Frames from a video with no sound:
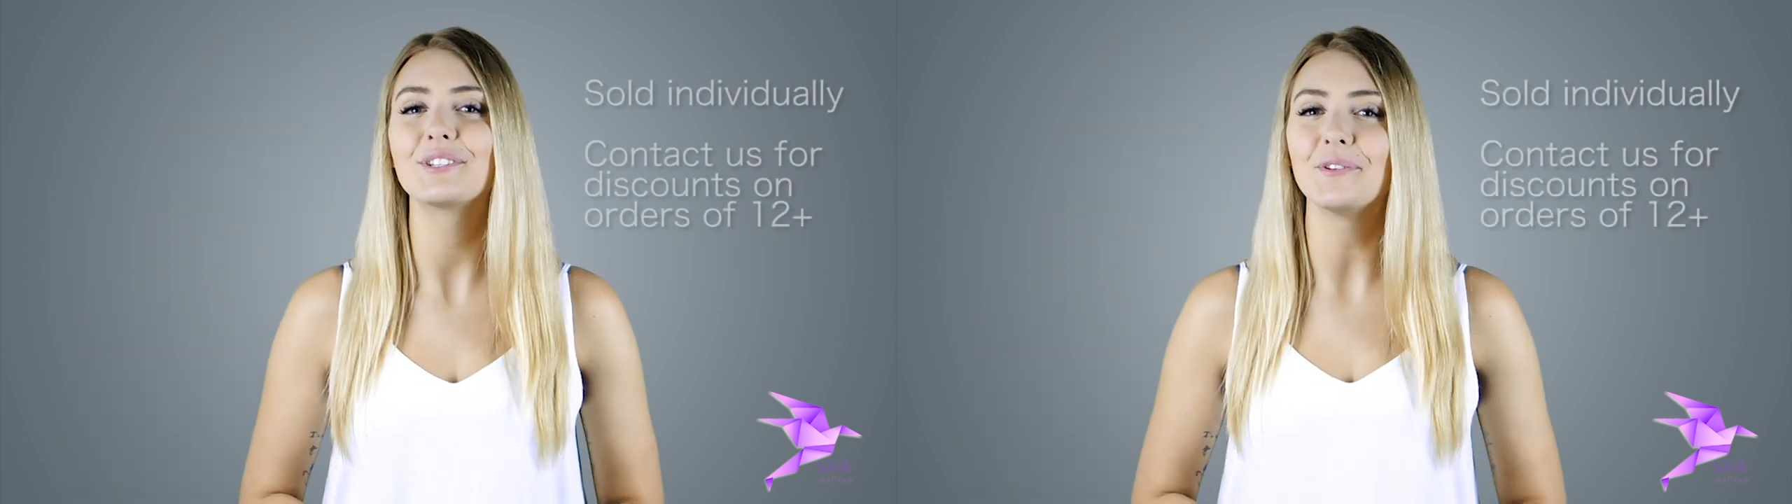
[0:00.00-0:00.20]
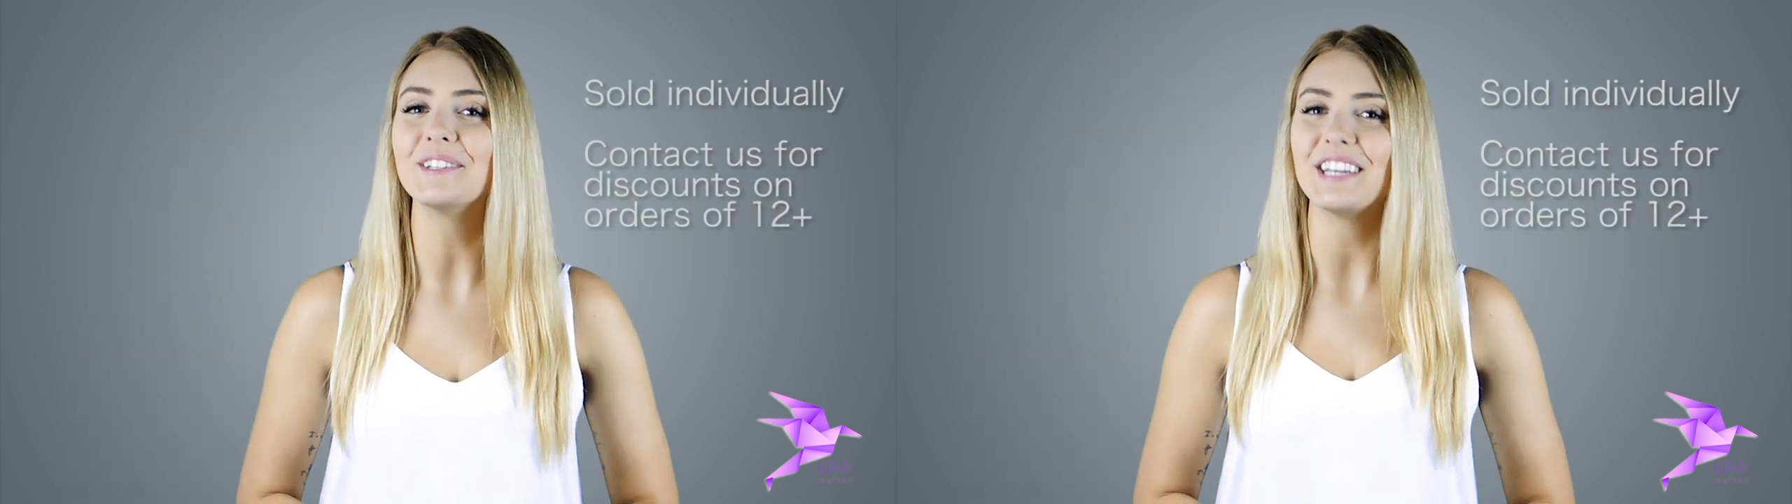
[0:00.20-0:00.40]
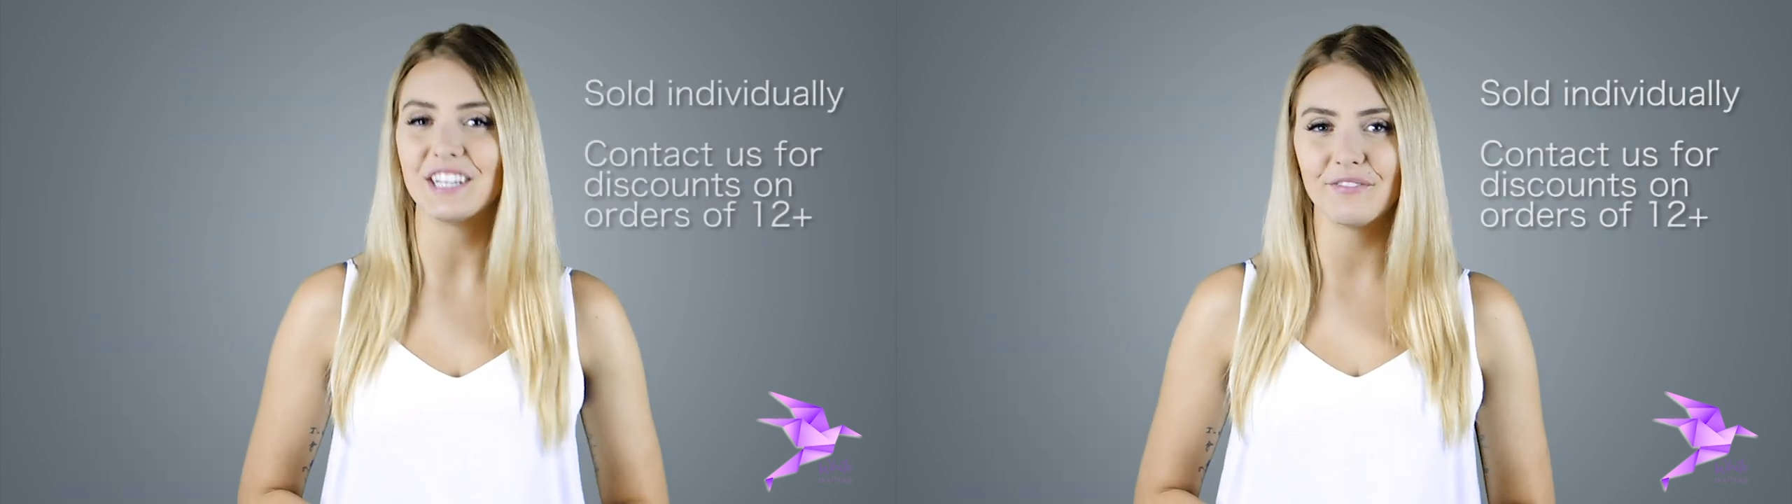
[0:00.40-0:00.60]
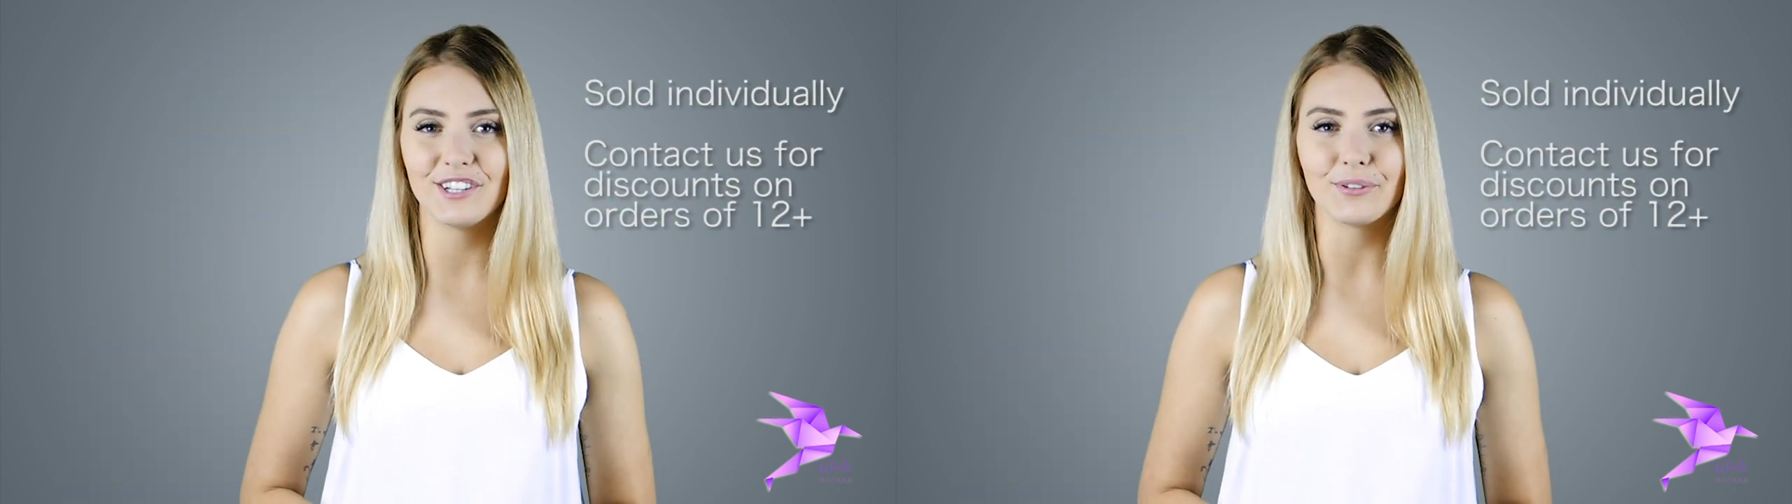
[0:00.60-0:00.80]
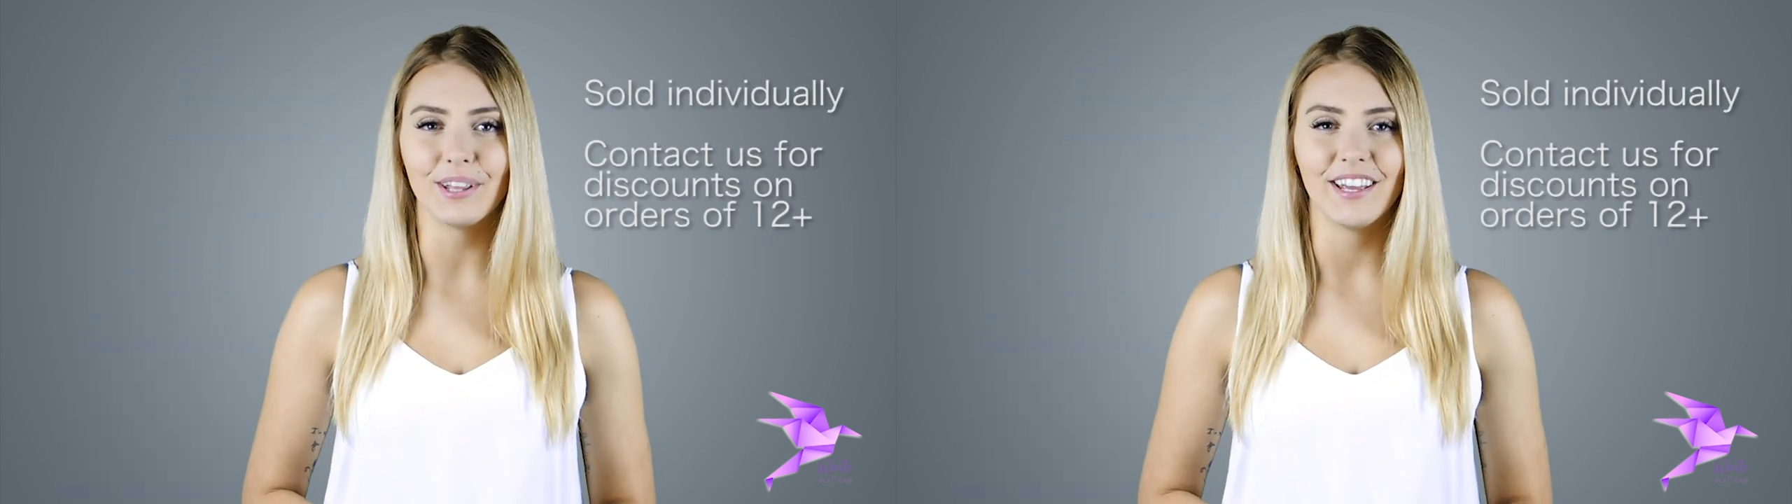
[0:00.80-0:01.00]
is sold
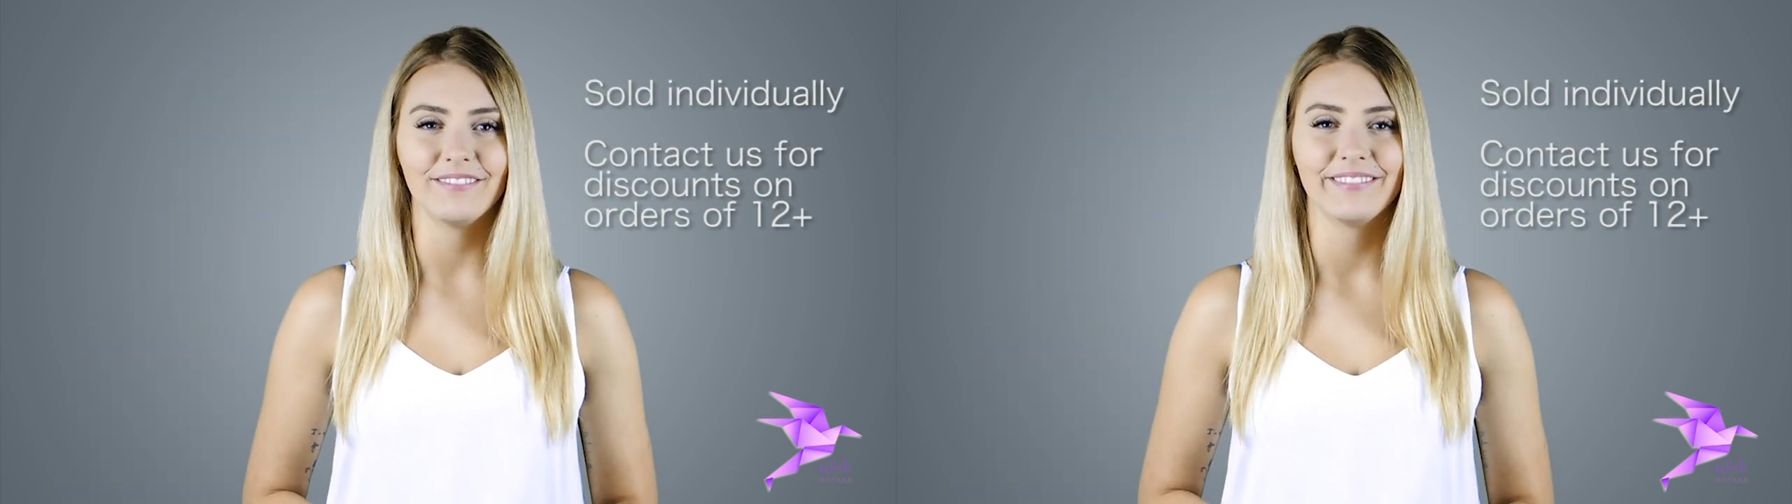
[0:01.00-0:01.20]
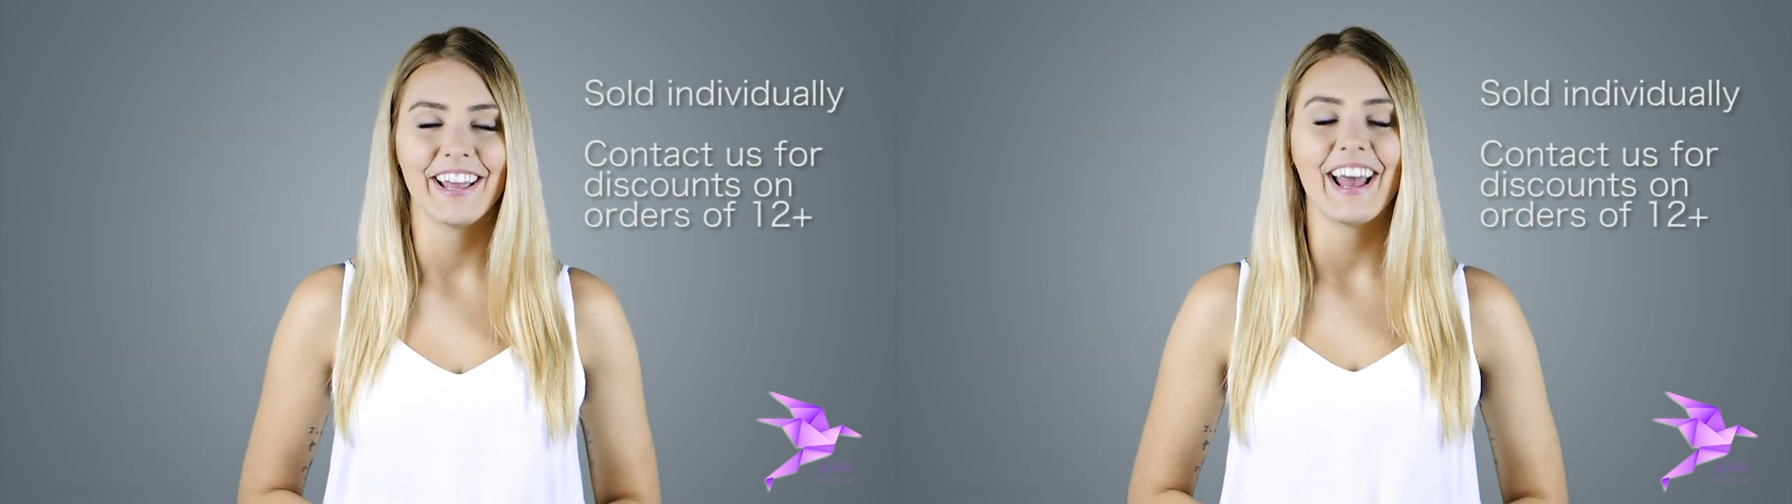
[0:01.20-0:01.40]
individually